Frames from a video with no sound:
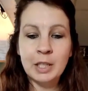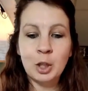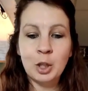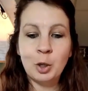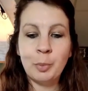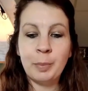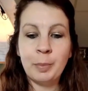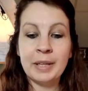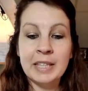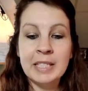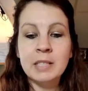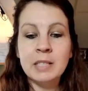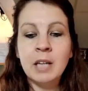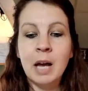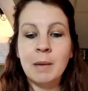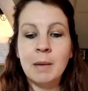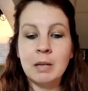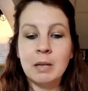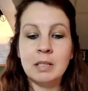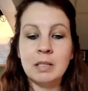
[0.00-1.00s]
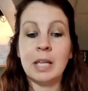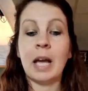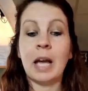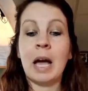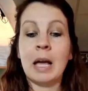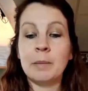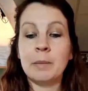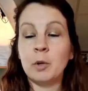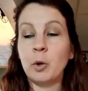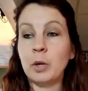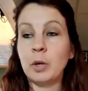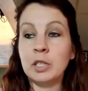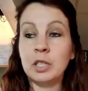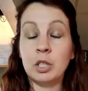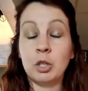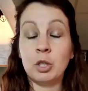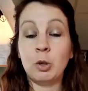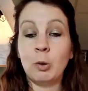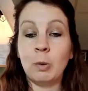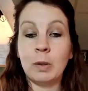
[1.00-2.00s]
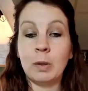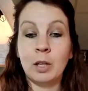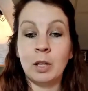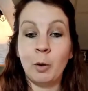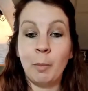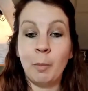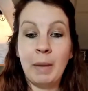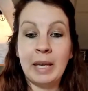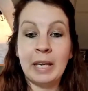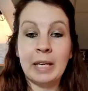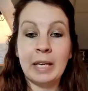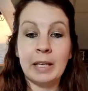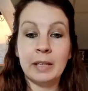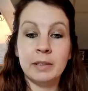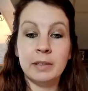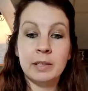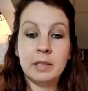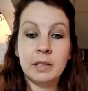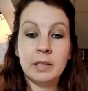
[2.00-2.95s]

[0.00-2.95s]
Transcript: But this time I was like, I'm going to, make it